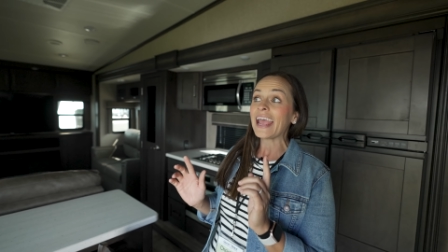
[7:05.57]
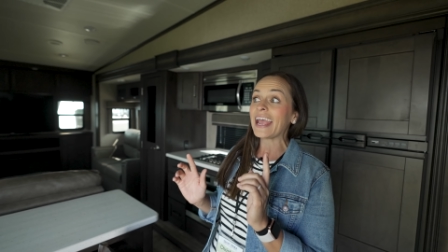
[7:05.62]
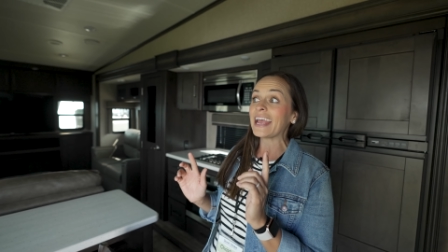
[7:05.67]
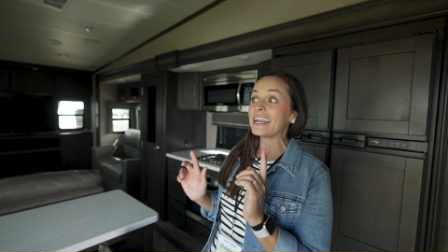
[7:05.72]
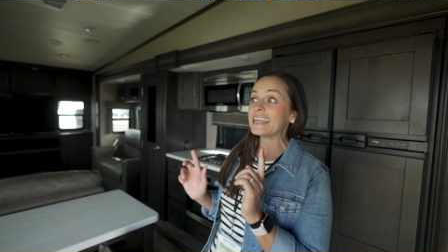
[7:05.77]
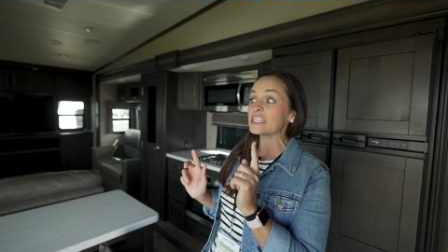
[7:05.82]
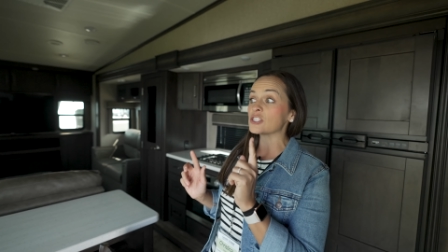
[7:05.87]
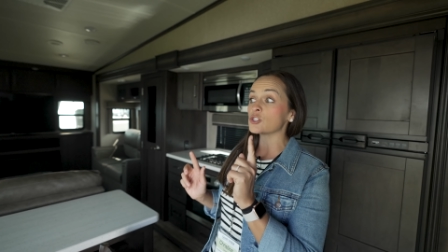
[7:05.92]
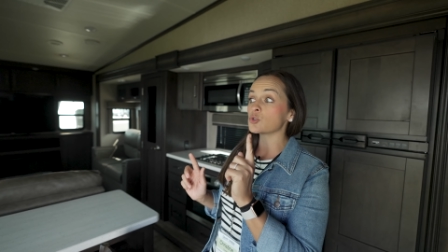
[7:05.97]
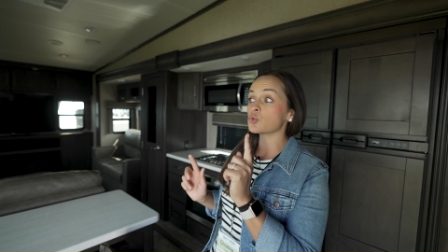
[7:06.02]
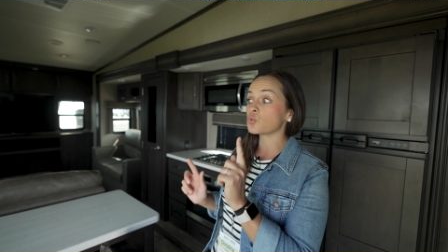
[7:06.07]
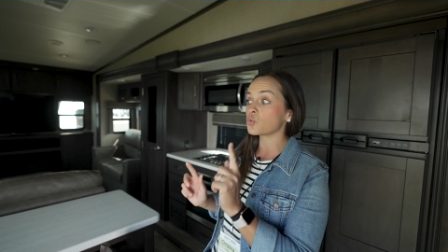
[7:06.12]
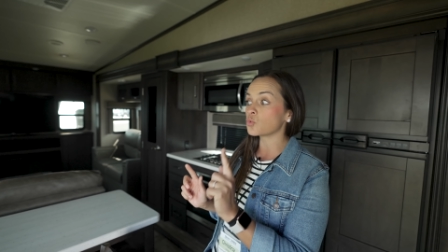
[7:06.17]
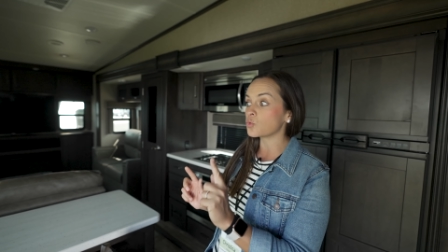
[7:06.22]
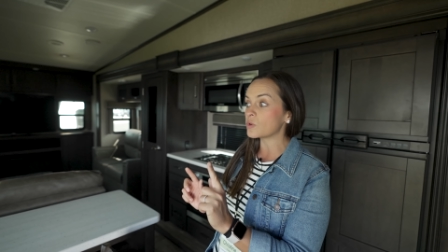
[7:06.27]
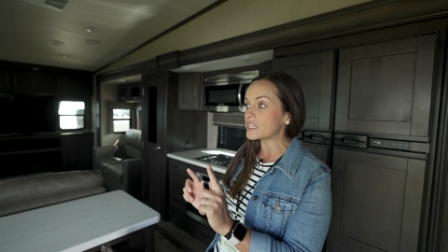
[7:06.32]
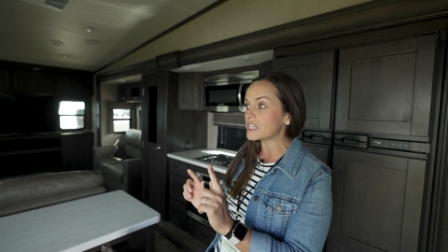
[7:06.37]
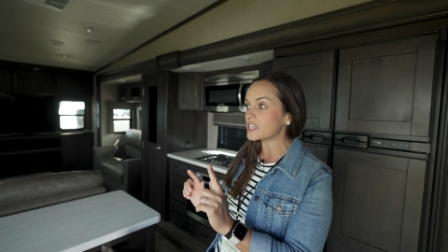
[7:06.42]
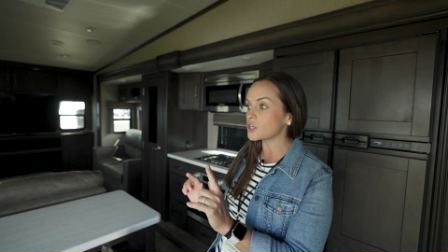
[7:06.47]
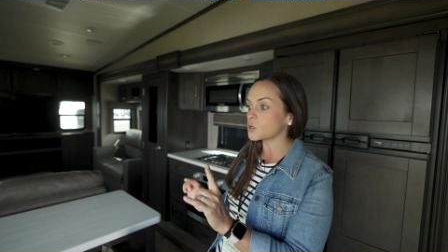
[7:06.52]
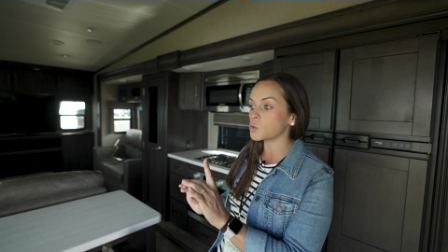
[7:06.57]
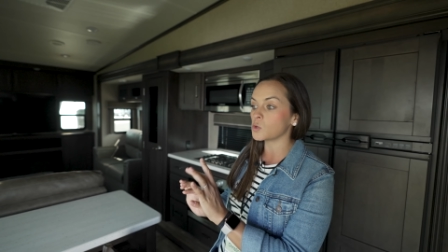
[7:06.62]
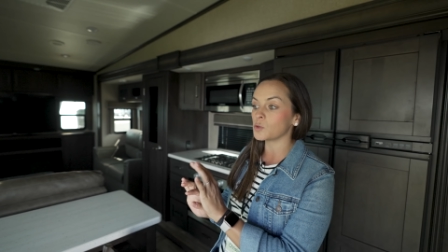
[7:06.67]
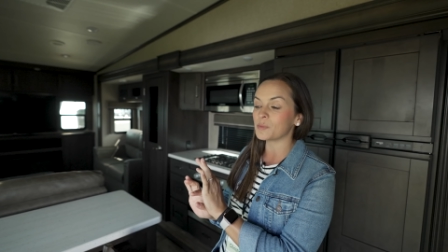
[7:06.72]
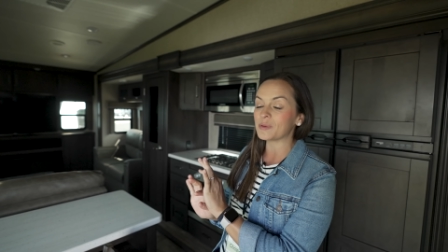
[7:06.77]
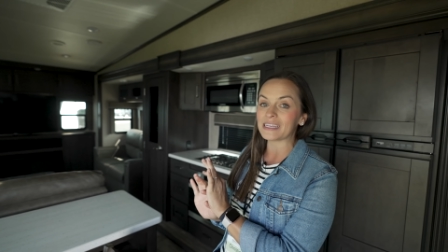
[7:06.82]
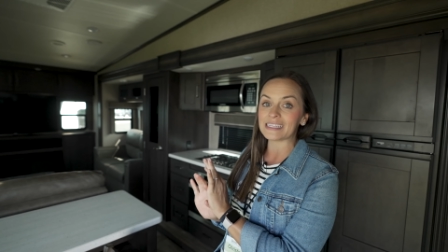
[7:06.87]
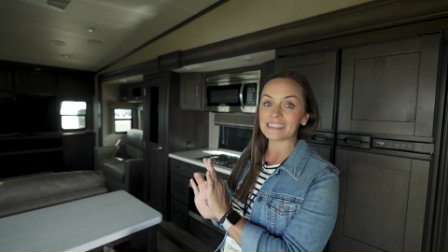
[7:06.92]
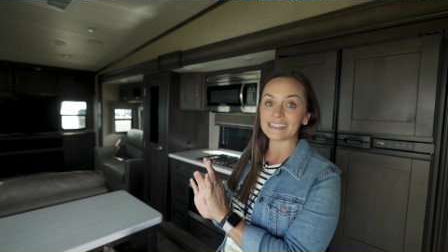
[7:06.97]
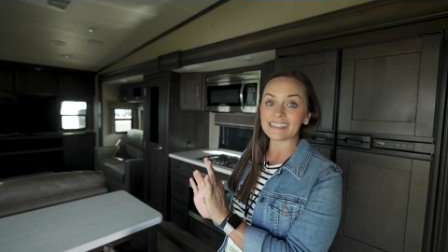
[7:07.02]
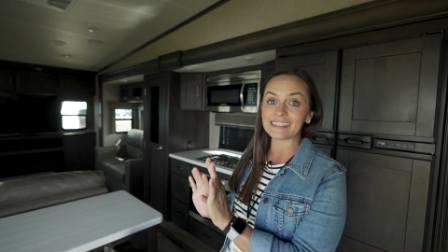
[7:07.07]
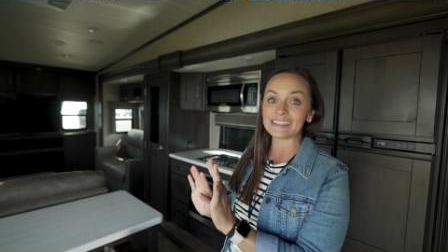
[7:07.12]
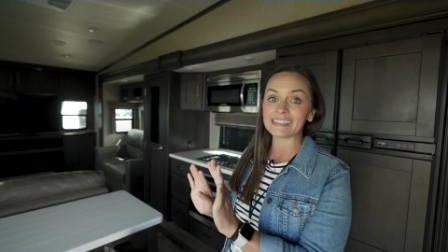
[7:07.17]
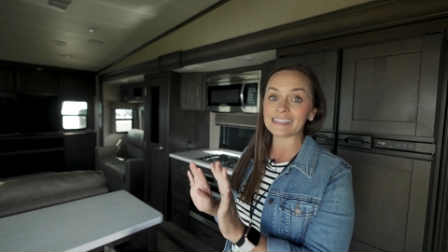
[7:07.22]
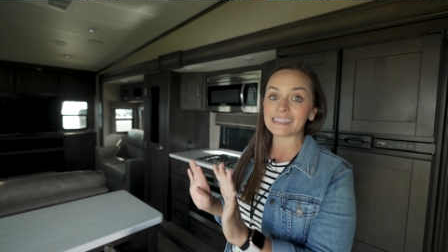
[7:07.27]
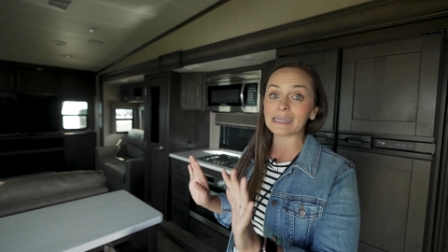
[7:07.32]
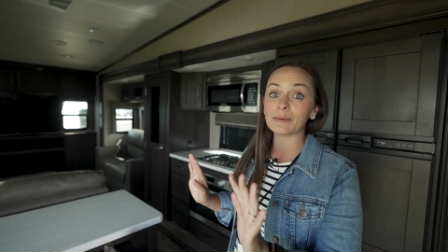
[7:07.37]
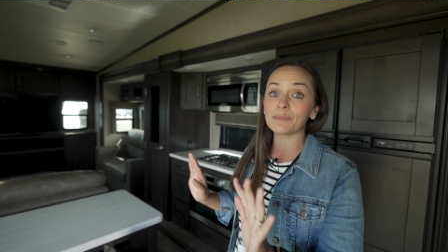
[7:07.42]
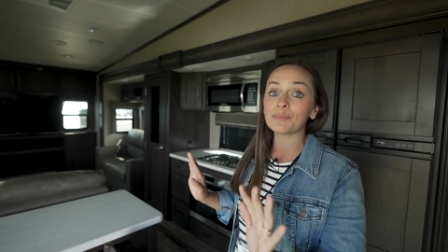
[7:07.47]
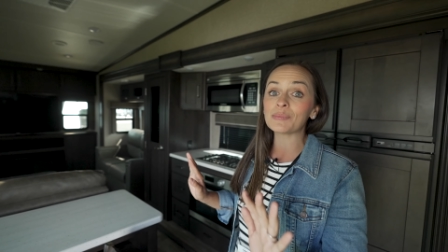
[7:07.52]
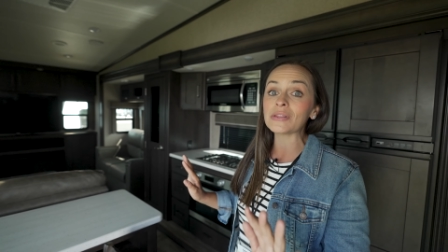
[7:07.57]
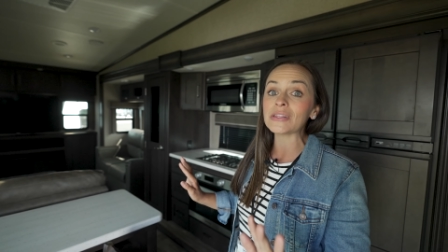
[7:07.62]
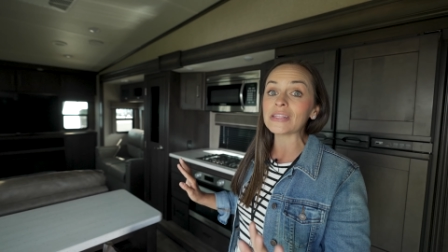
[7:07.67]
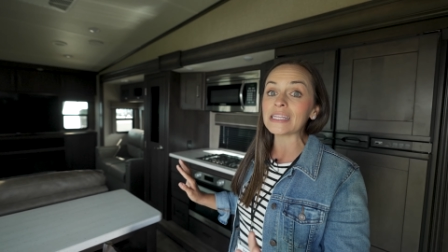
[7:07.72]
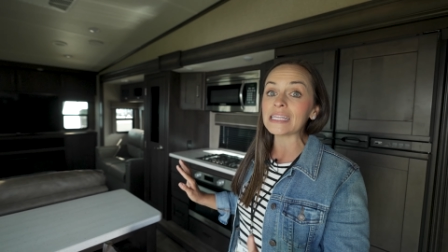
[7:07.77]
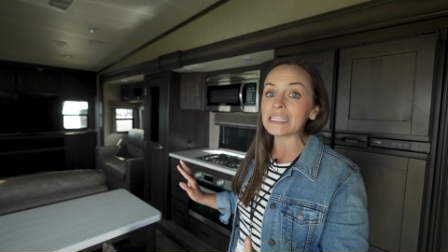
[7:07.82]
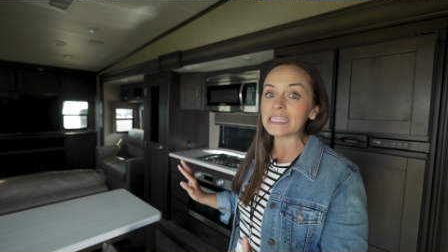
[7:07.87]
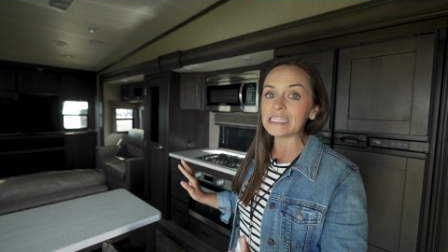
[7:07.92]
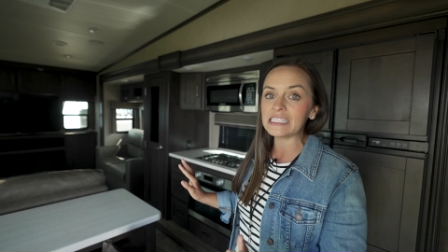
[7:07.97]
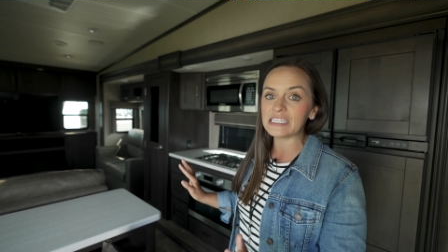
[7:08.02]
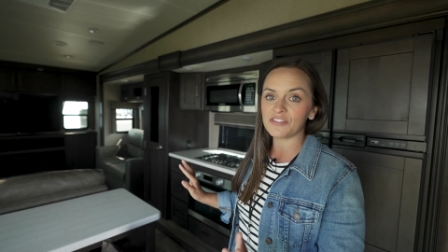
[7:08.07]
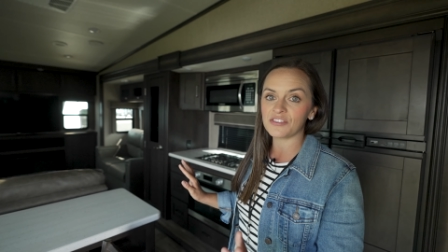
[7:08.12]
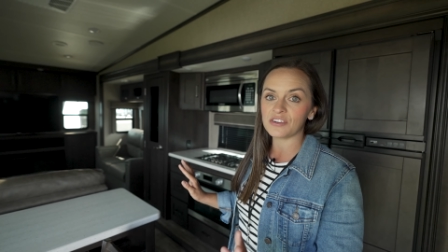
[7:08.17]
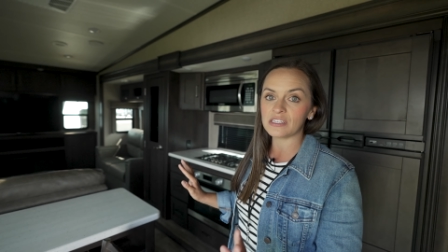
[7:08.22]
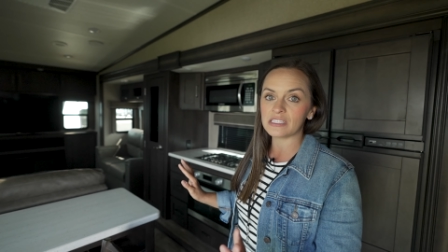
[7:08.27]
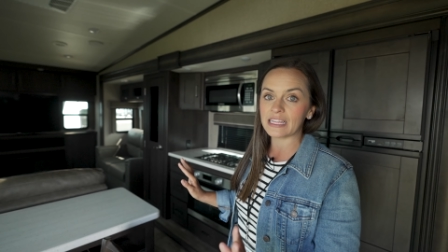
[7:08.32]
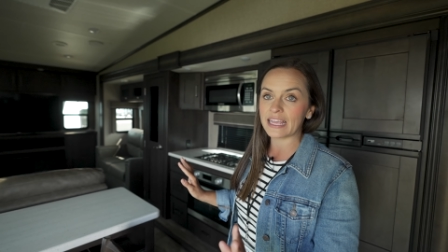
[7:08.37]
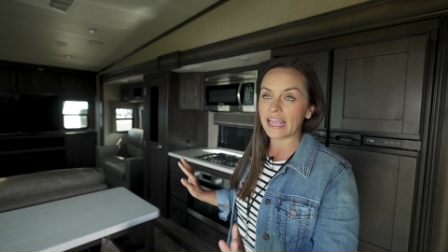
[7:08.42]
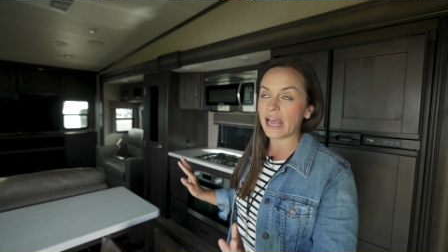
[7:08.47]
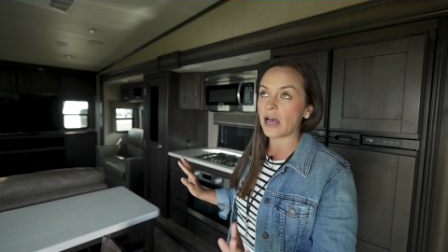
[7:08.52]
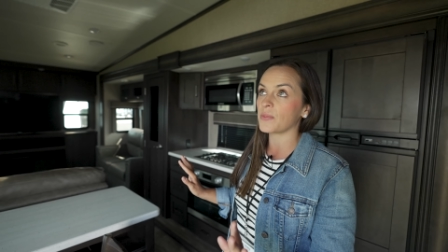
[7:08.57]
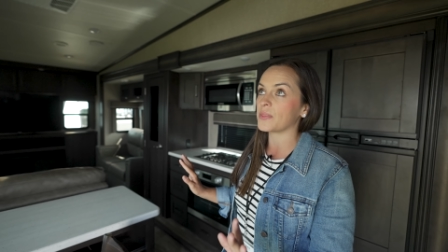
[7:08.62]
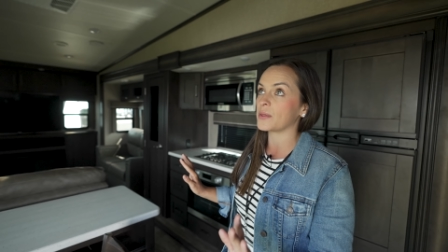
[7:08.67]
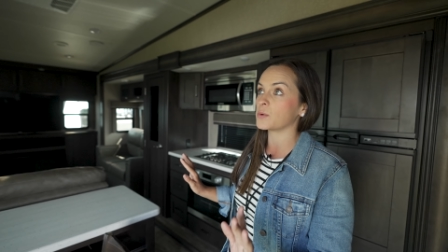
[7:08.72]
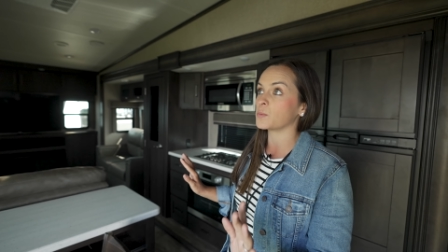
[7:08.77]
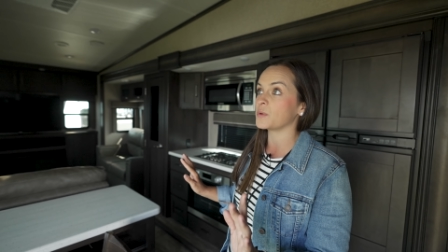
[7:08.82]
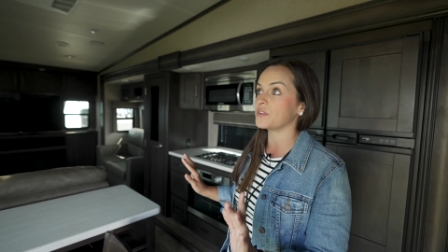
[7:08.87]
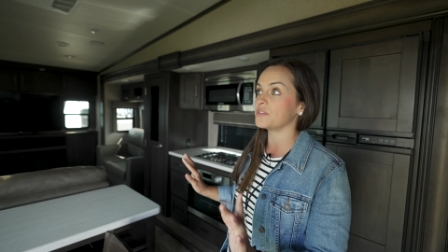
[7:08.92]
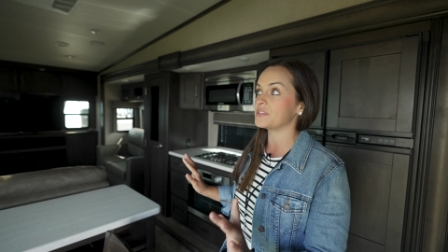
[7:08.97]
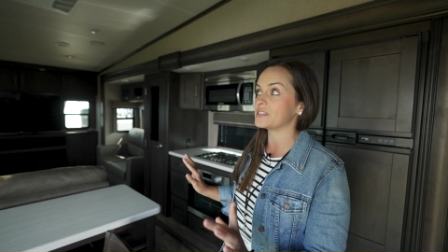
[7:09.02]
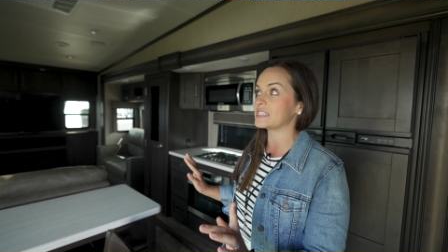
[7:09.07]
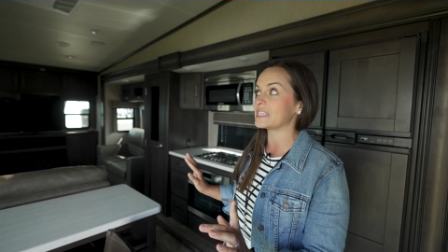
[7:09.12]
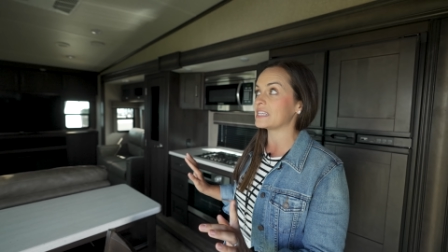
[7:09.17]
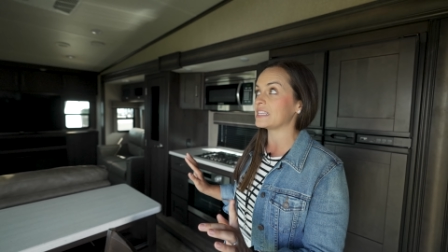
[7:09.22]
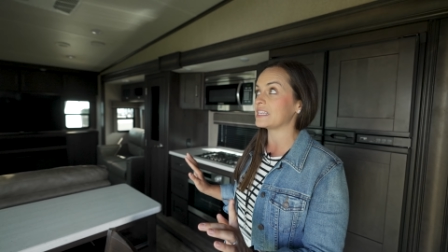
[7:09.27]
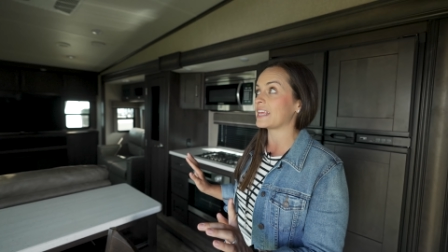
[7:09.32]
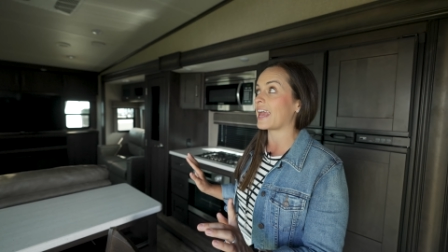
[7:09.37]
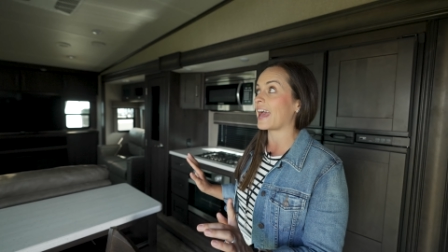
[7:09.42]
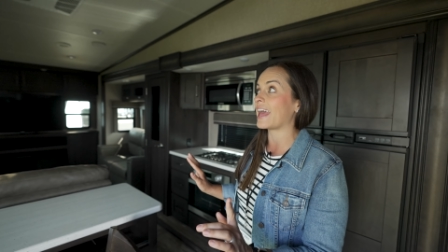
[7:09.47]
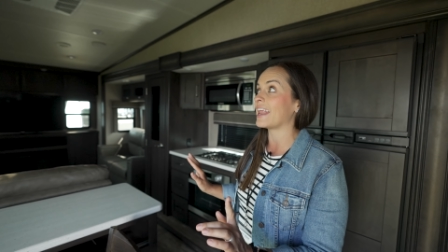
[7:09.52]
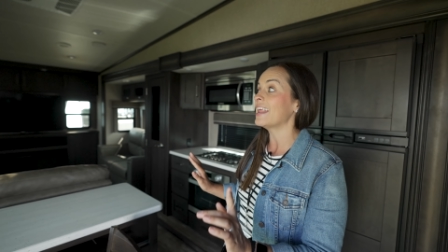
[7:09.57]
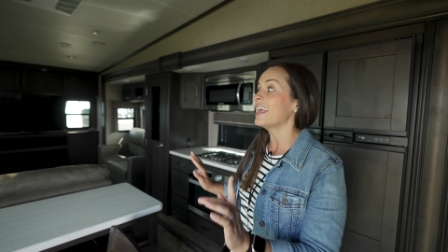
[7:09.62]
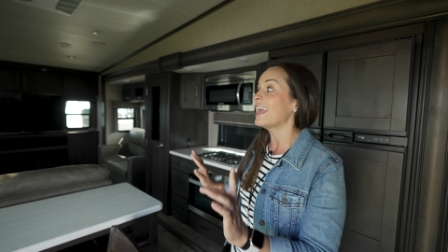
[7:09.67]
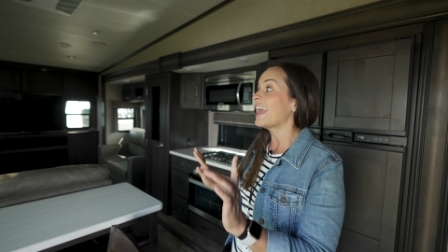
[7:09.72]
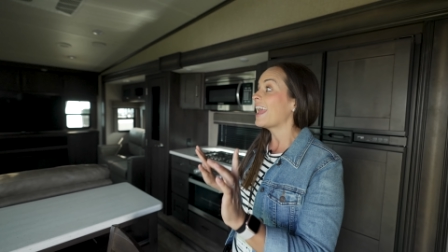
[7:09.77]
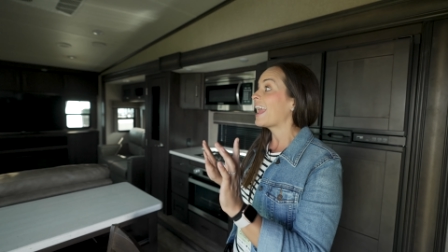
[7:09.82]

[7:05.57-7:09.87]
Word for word: And it's really cool because this is a completely different layout than we've seen yet.